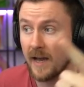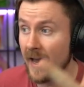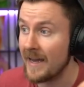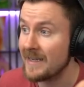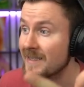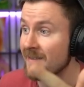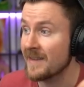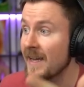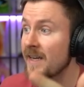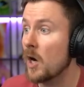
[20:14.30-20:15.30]
And
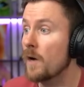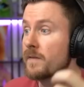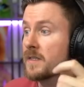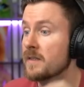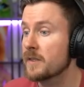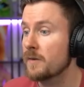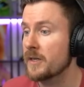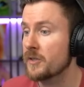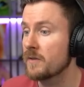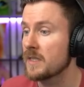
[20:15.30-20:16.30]
then obviously the
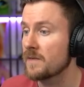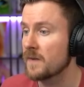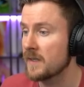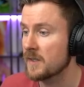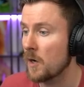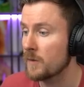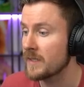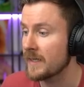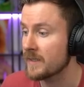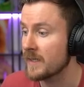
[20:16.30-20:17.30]
crusher on defense already
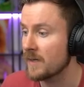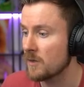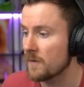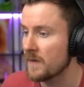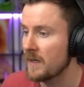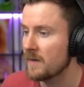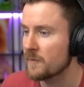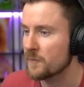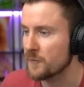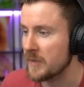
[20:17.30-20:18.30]
taken care of.
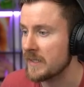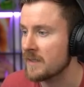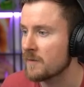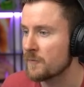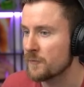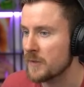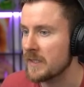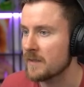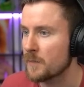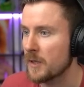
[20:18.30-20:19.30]
Really,
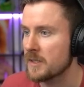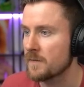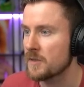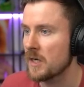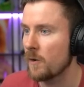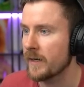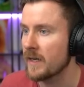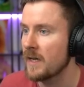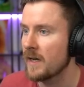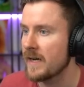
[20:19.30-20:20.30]
really impressive showing.
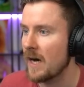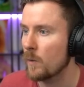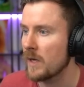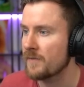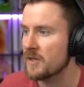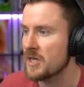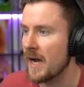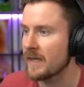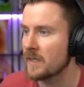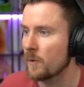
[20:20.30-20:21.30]
And now we have the
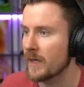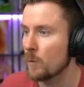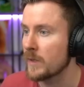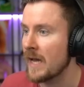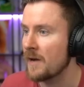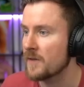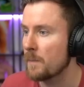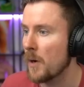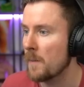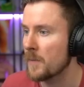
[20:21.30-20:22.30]
giant going and we have the
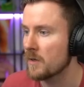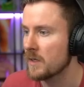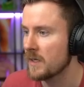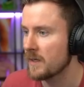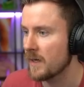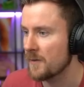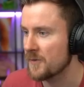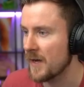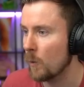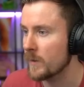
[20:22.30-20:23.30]
bomber. And
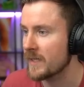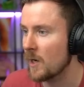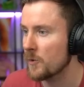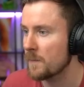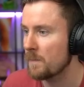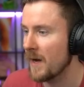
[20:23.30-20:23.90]
there we go. The,